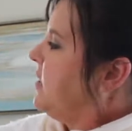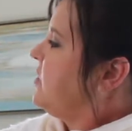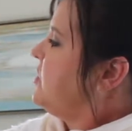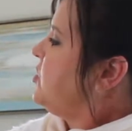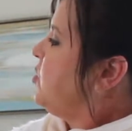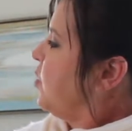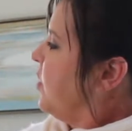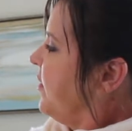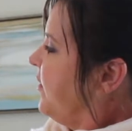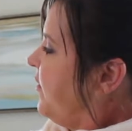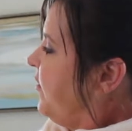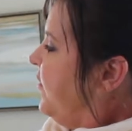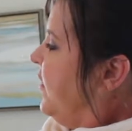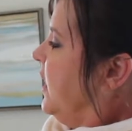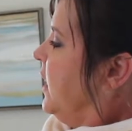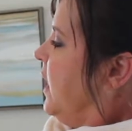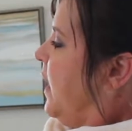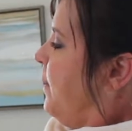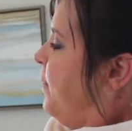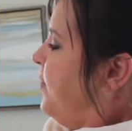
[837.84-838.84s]
to sort of
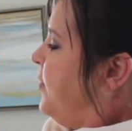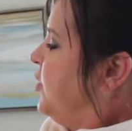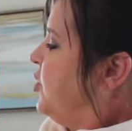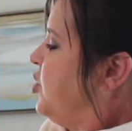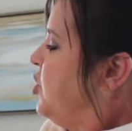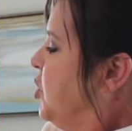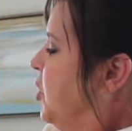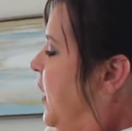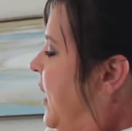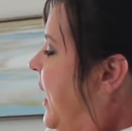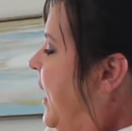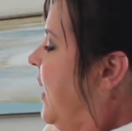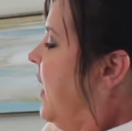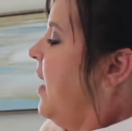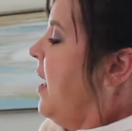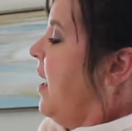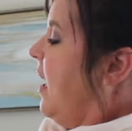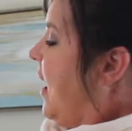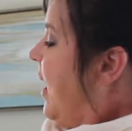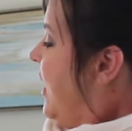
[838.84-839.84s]
fill up the tree
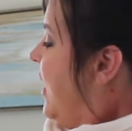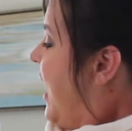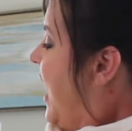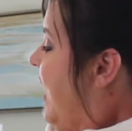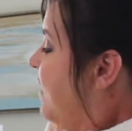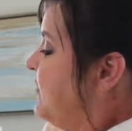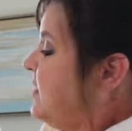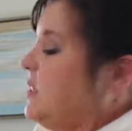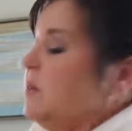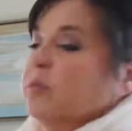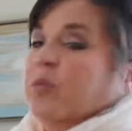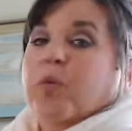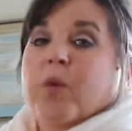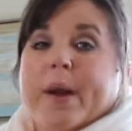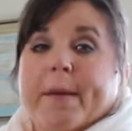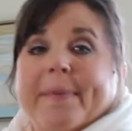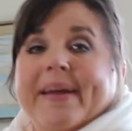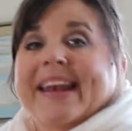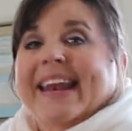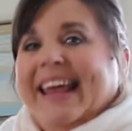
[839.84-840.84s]
and have some
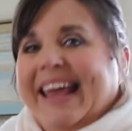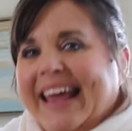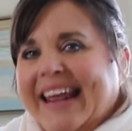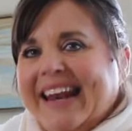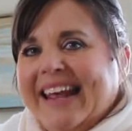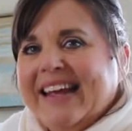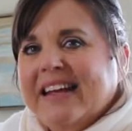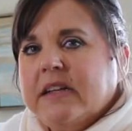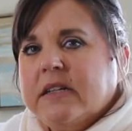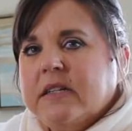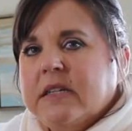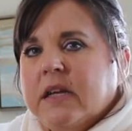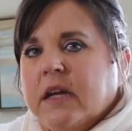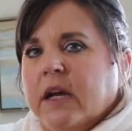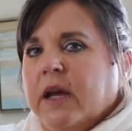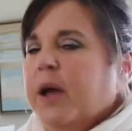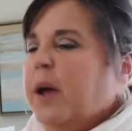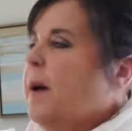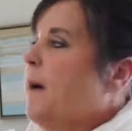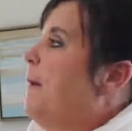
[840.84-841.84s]
ribbon in it,
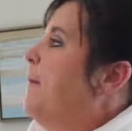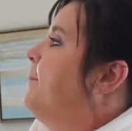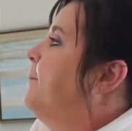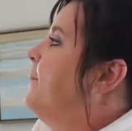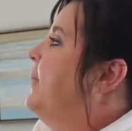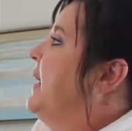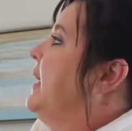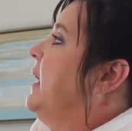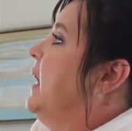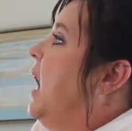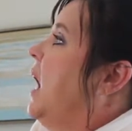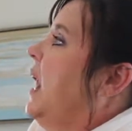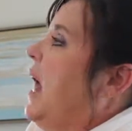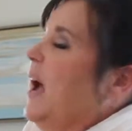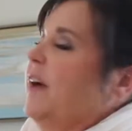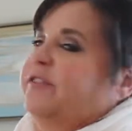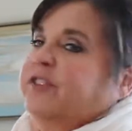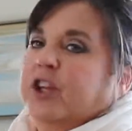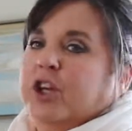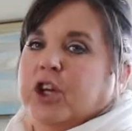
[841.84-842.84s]
but not
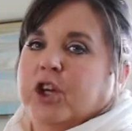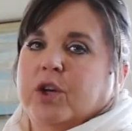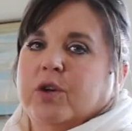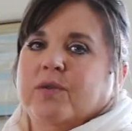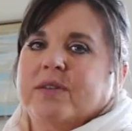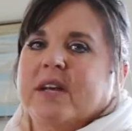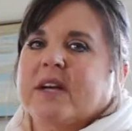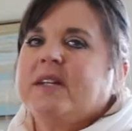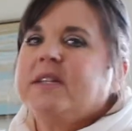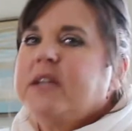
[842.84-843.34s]
have to use a